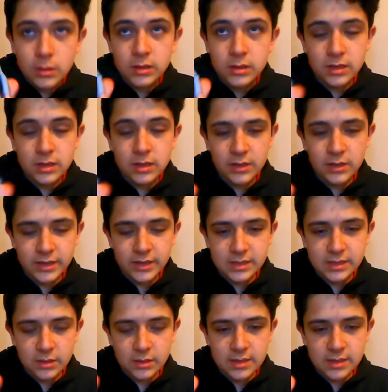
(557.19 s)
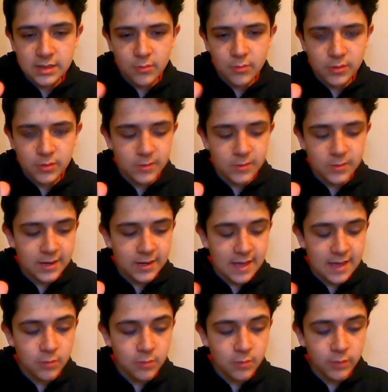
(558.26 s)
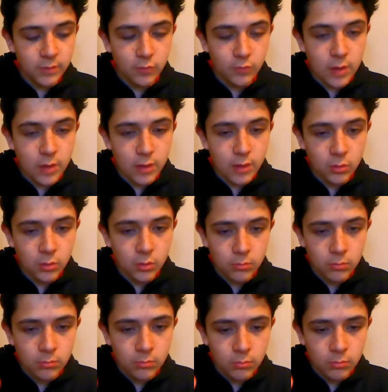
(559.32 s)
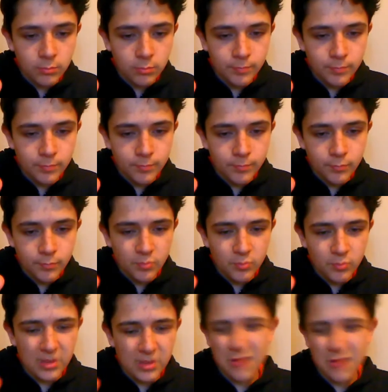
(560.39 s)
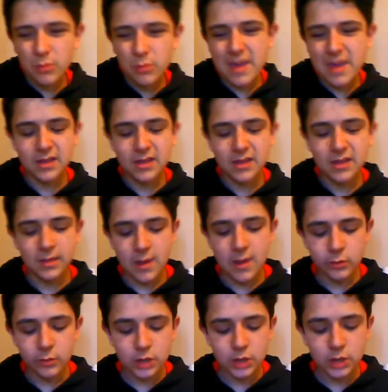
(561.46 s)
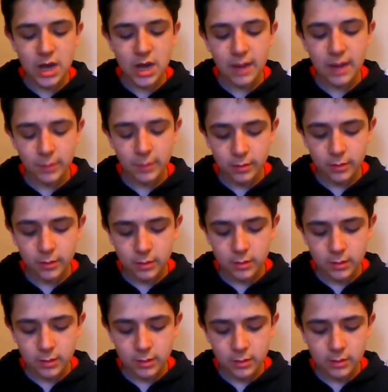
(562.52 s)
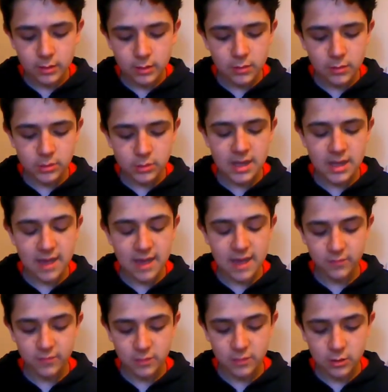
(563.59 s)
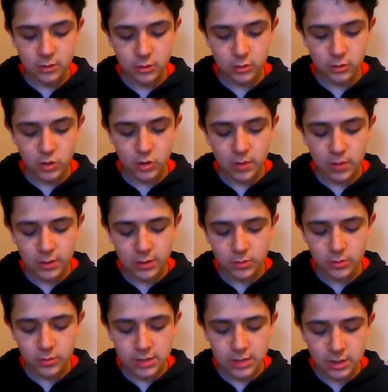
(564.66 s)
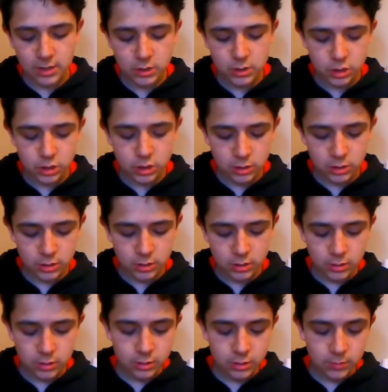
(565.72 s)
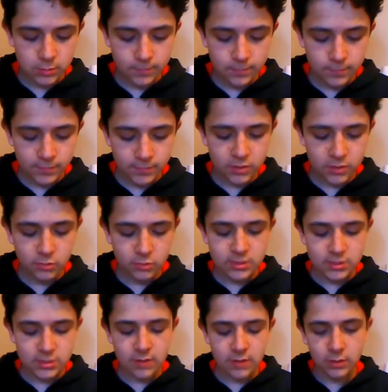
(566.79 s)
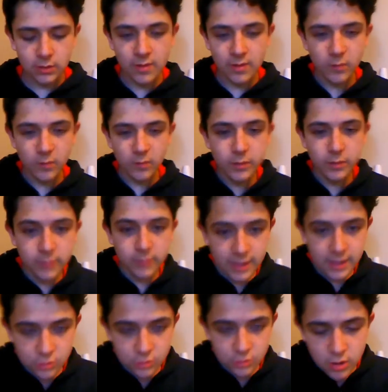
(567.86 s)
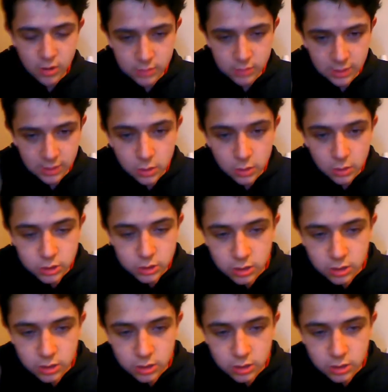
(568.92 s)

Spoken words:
I think he's a good example because we didn't get one for a while. We got one back in like Power of the Jedi, but that one didn't have incredibly good articulation. Whereas now we do have one that has great articulation.